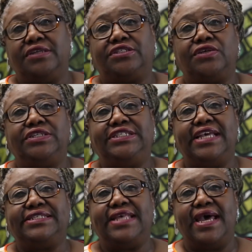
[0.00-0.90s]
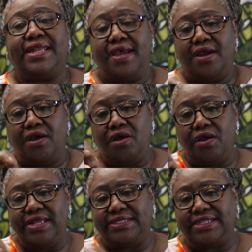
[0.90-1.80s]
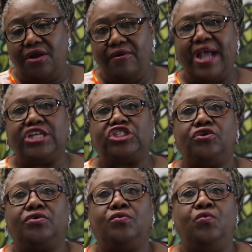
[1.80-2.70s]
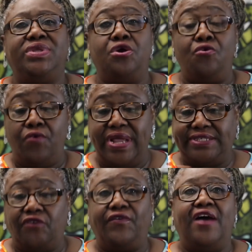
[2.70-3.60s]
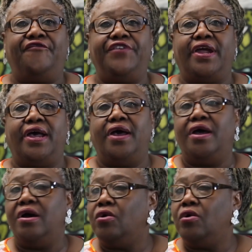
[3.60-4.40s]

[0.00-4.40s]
suggests that her interaction with the rest of Africa